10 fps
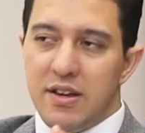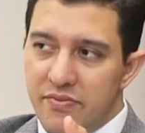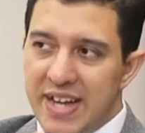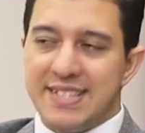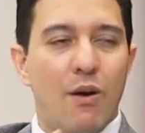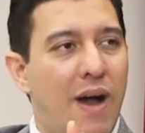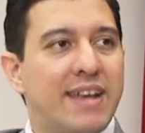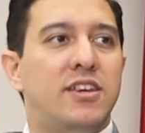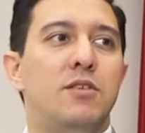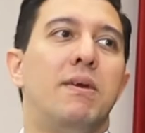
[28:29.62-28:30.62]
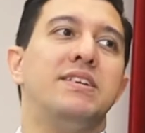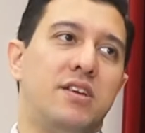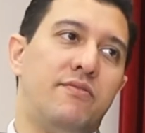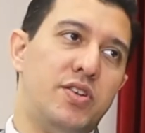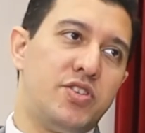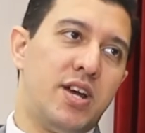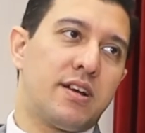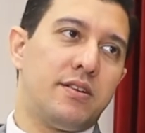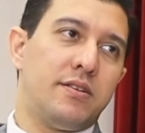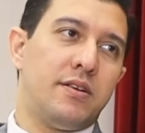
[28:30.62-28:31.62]
That's how I keep myself in
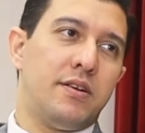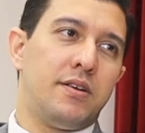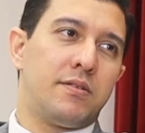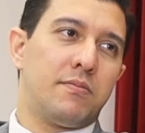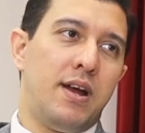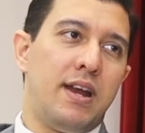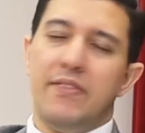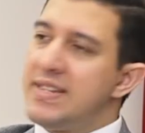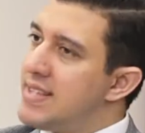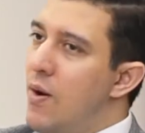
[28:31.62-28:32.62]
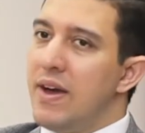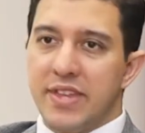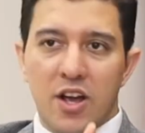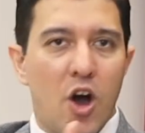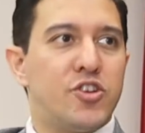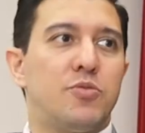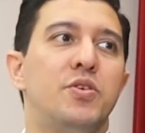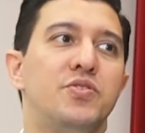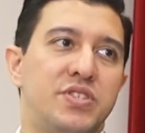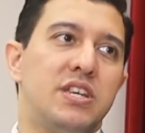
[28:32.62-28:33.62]
check. Right? And that's how I think
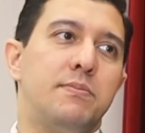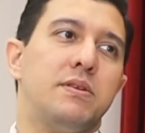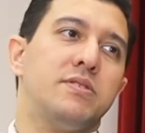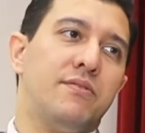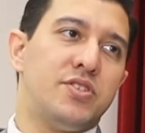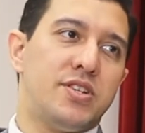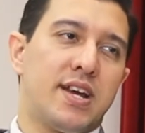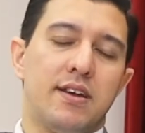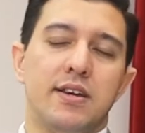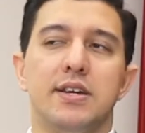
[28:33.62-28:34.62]
entrepreneurs need to keep themselves in check.